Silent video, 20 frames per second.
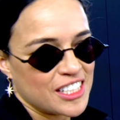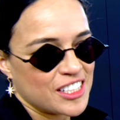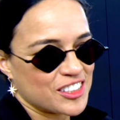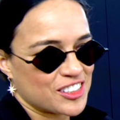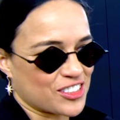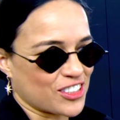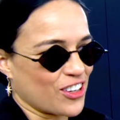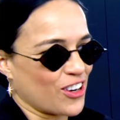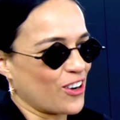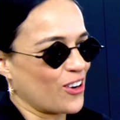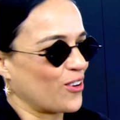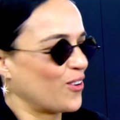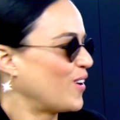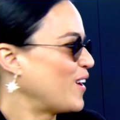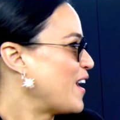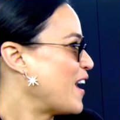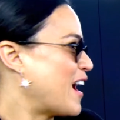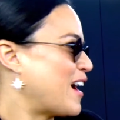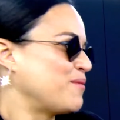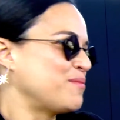so
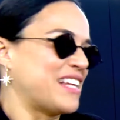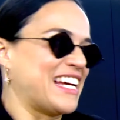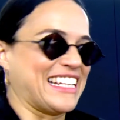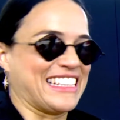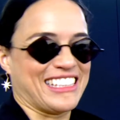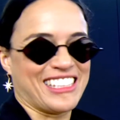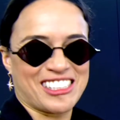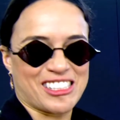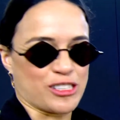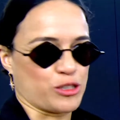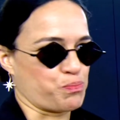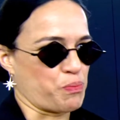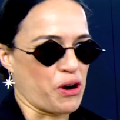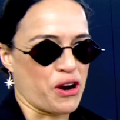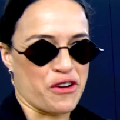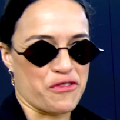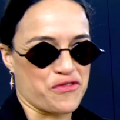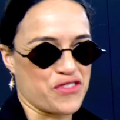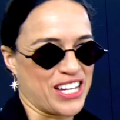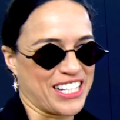I'm like, this is
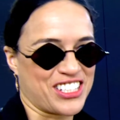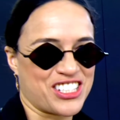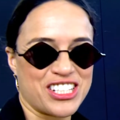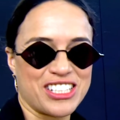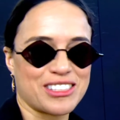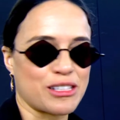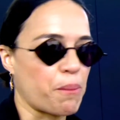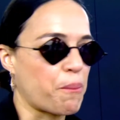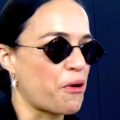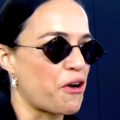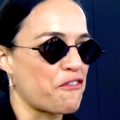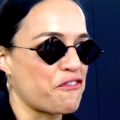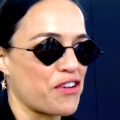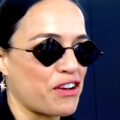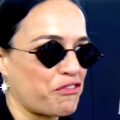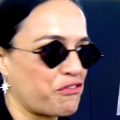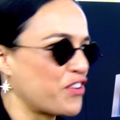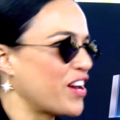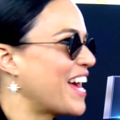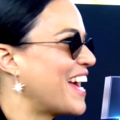perfect. She's a
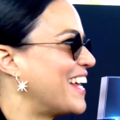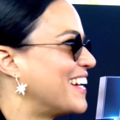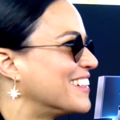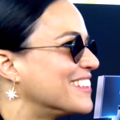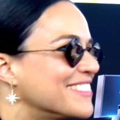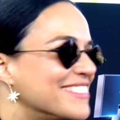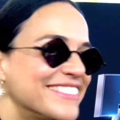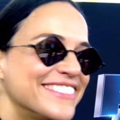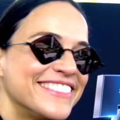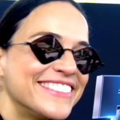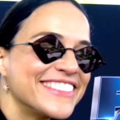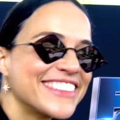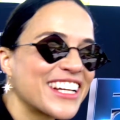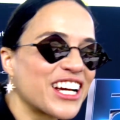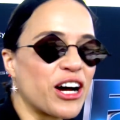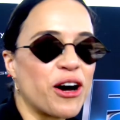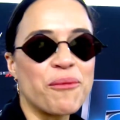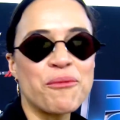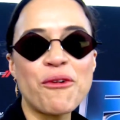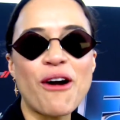perfect fit.
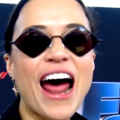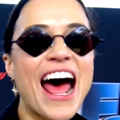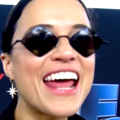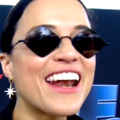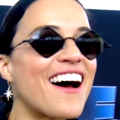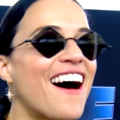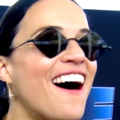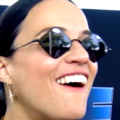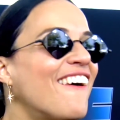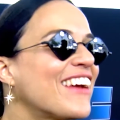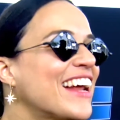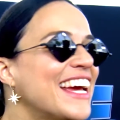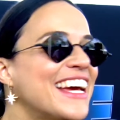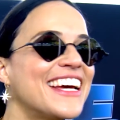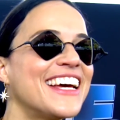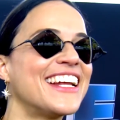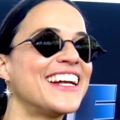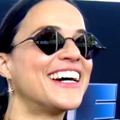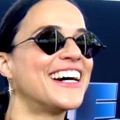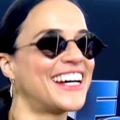Come right on
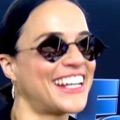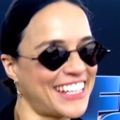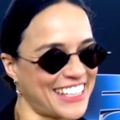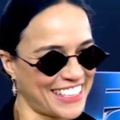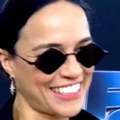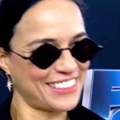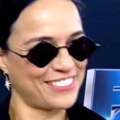in, honey.